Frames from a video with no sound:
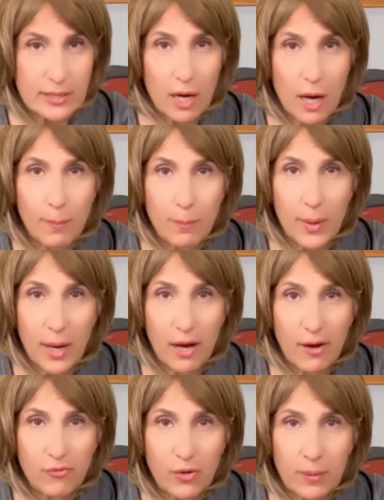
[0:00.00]

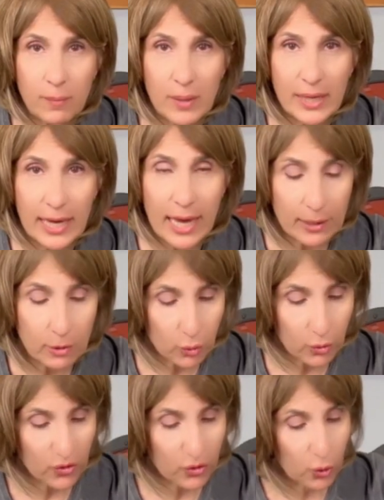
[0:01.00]
above my ankle.
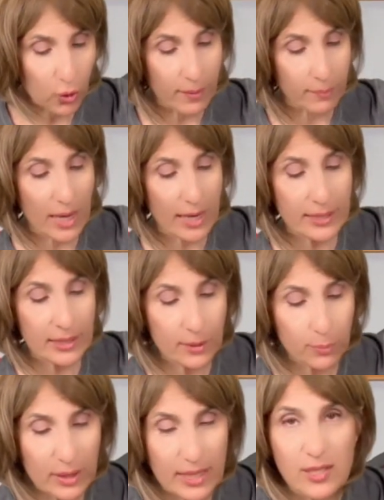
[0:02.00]
So I'm not going to
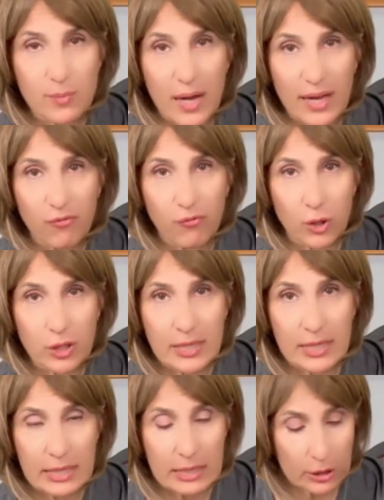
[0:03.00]
place my foot
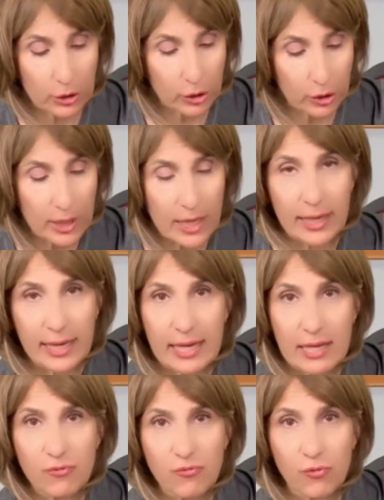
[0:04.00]
here
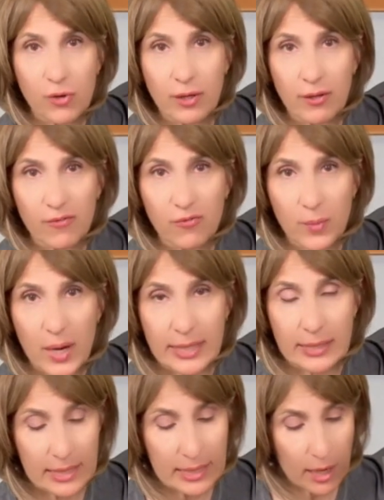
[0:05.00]
in front of my
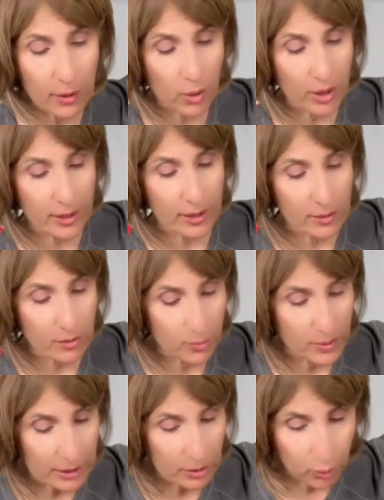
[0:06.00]
knee. I want it to
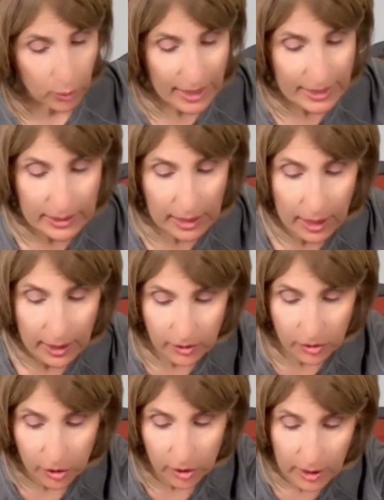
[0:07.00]
be right
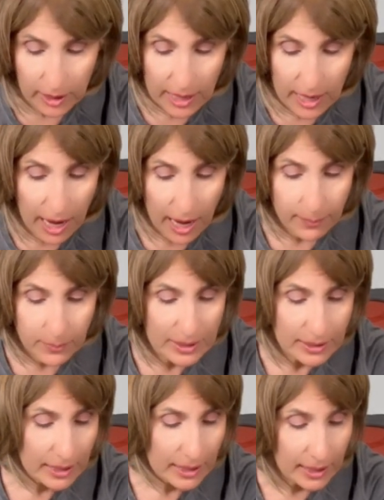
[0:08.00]
under. I'm going
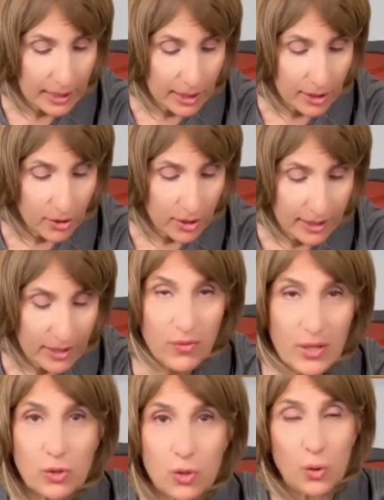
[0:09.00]
to,
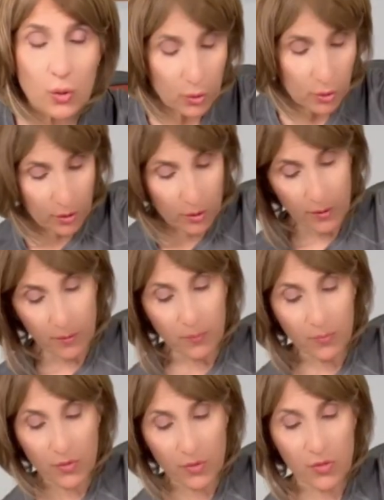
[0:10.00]
even though
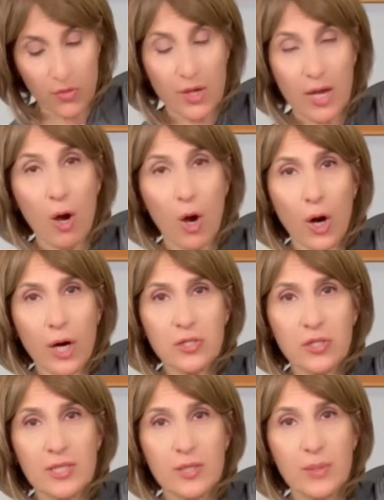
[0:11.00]
the arch
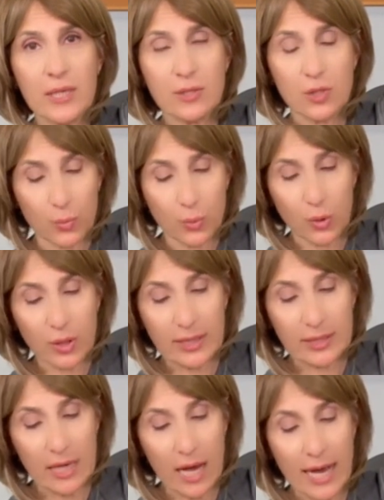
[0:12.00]
is being
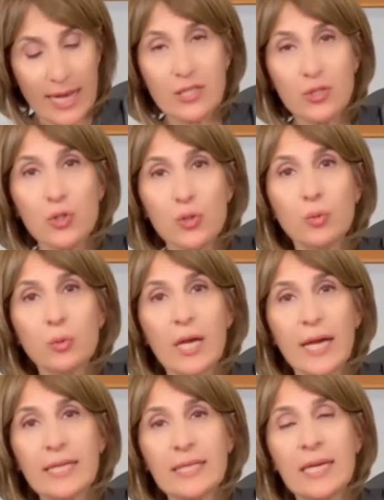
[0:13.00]
supported, I do
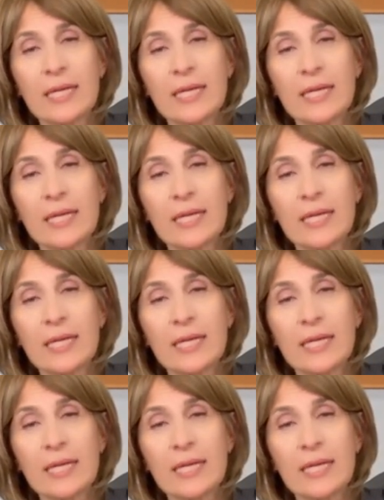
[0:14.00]
like